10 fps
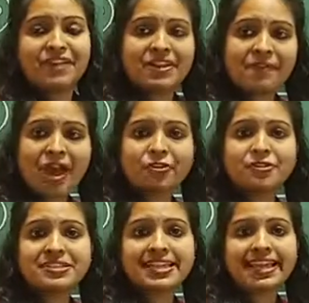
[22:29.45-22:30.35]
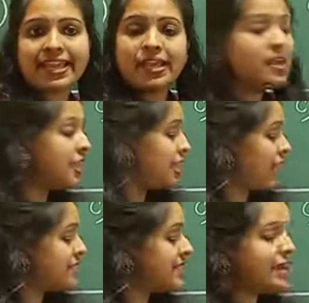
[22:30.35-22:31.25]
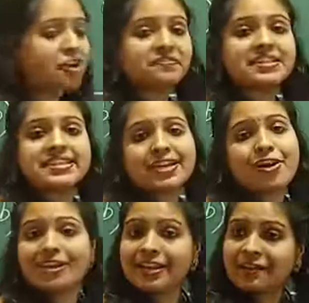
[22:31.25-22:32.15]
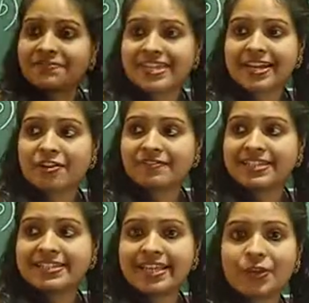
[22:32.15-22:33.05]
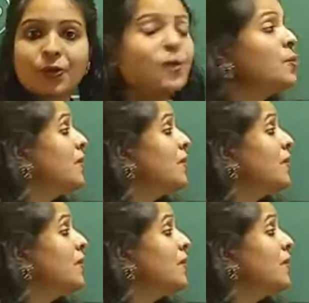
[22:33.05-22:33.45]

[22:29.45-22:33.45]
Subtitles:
Where we have to see? Right side of the 0 or left side of the 0?